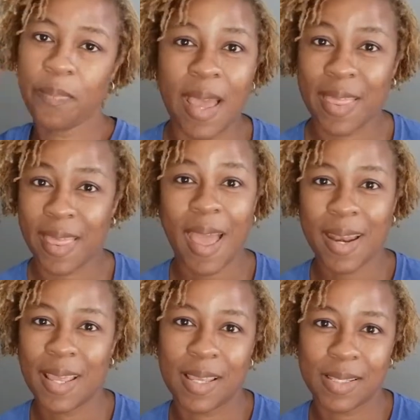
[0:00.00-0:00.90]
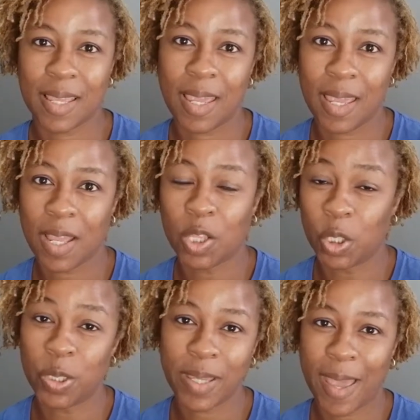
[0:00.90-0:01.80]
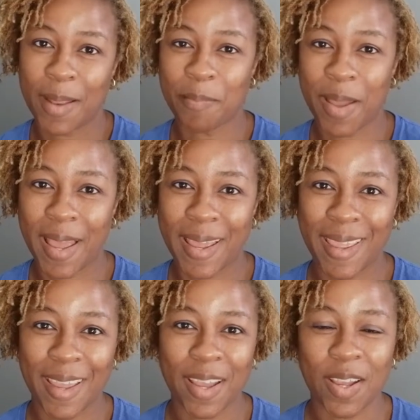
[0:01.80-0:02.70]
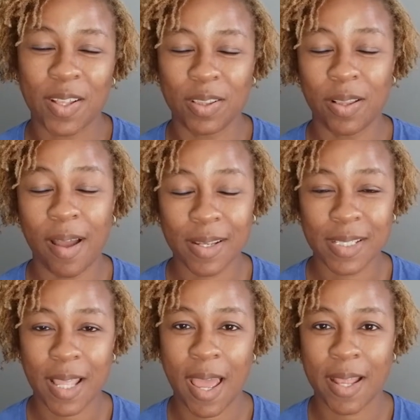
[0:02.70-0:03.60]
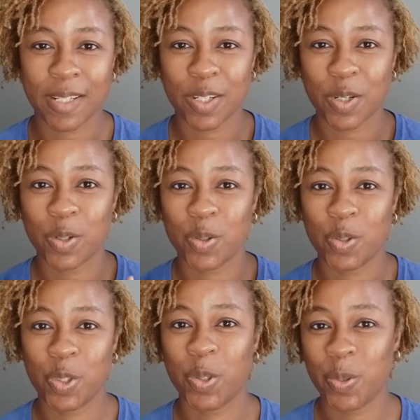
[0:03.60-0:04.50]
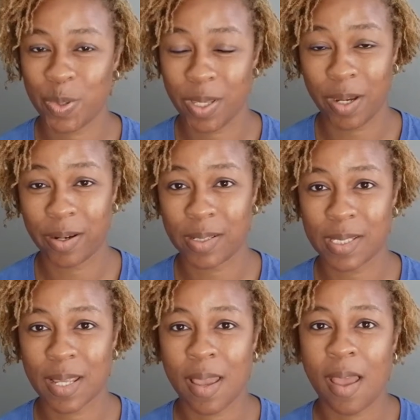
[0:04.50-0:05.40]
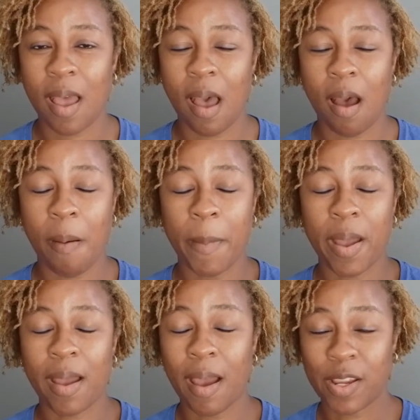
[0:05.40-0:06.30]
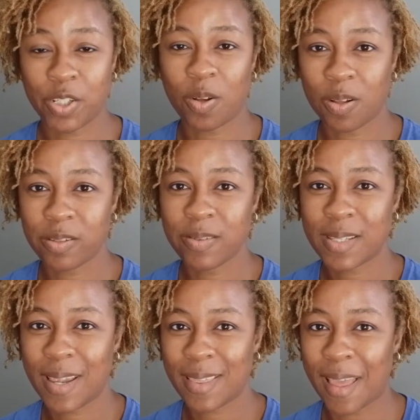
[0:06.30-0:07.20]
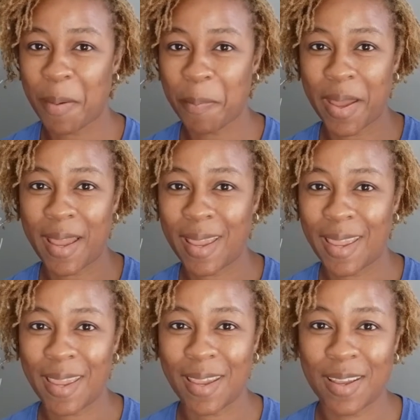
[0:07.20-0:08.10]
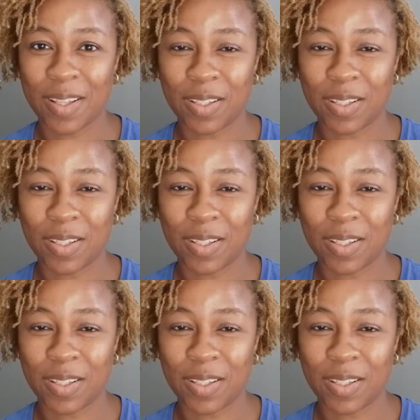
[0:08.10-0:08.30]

And that is a look at my locks at 2 years. I should also say that my